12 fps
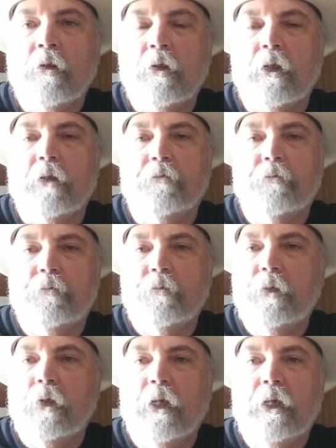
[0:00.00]
If
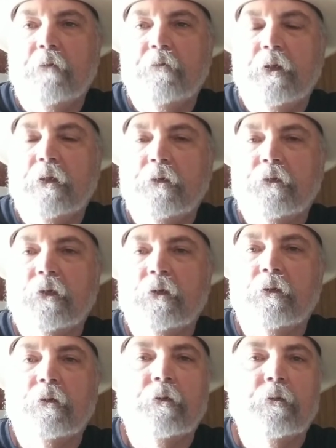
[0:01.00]
you have this,
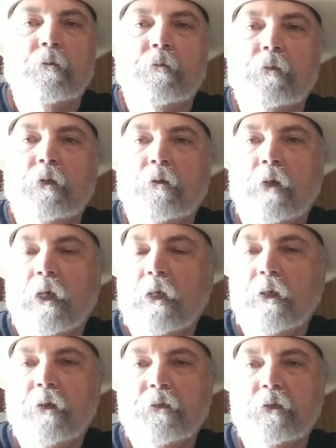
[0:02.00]
do not
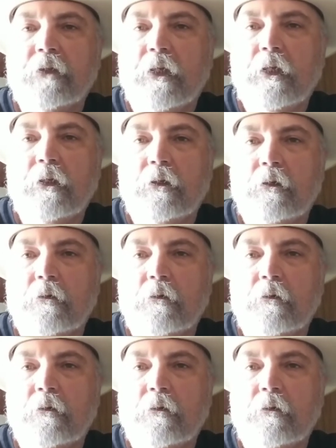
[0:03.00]
hesitate.